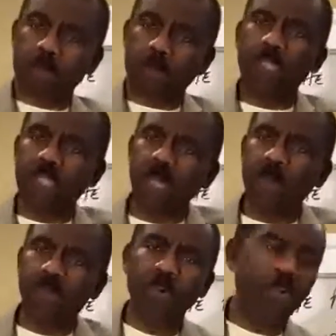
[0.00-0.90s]
months
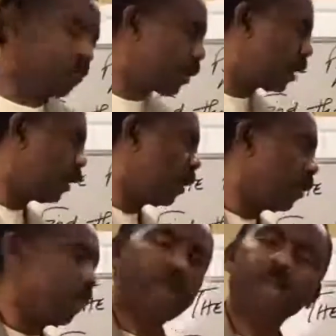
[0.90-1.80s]
down the road,
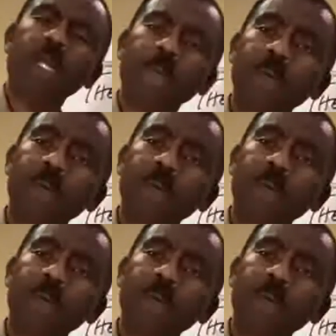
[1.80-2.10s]
we will come